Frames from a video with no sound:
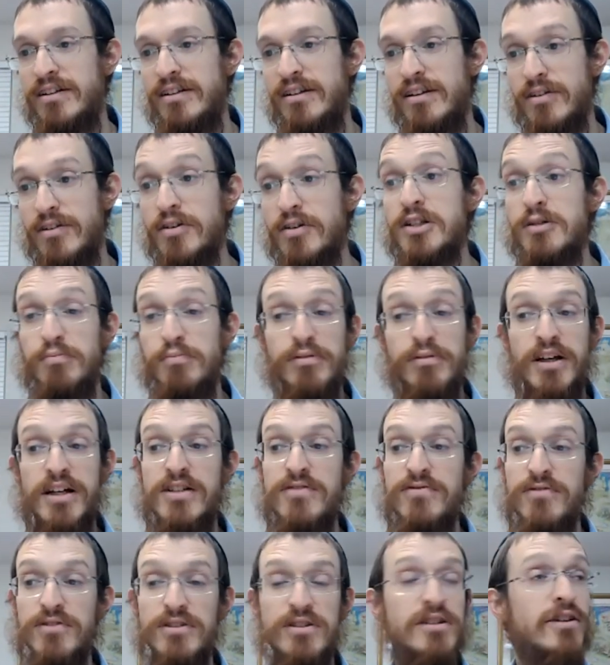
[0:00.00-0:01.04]
There is a place
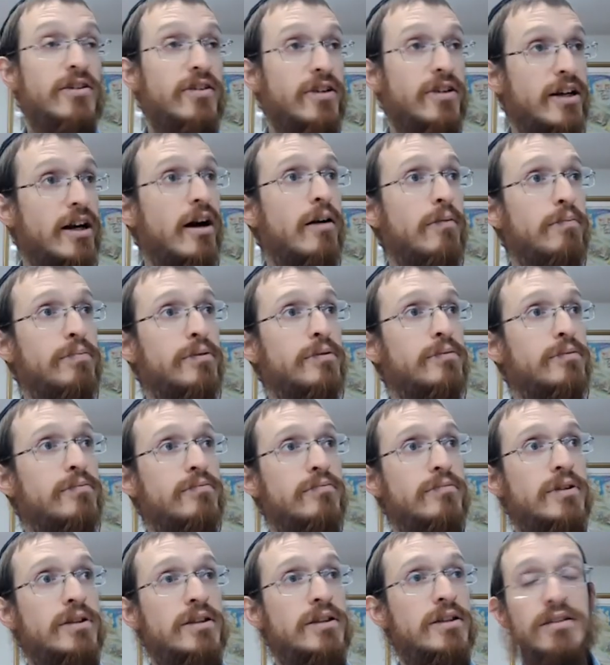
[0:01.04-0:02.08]
for staring up,
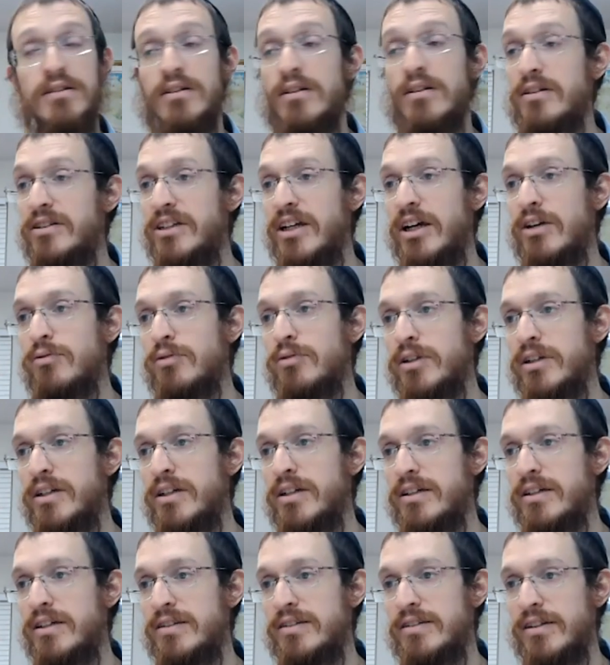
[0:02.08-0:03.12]
but generally
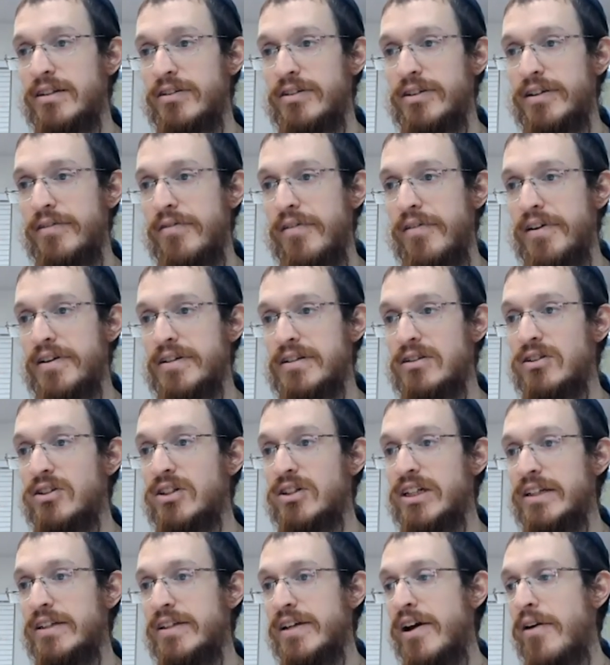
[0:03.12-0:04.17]
it's
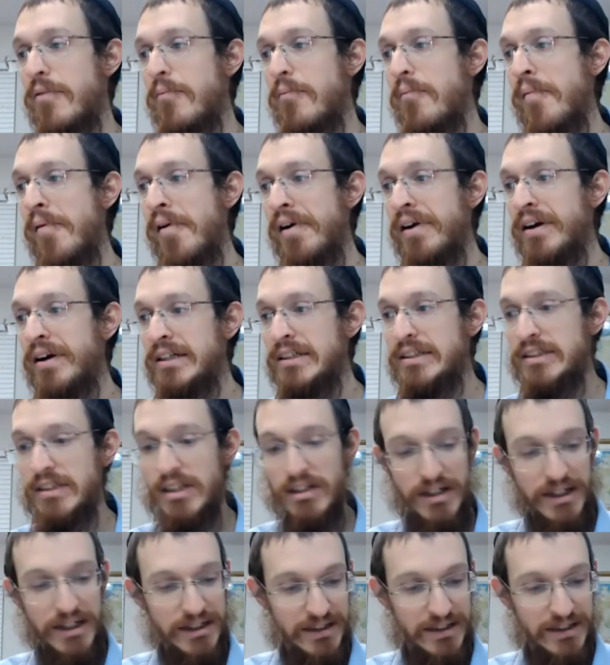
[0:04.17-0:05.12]
looking down. All right,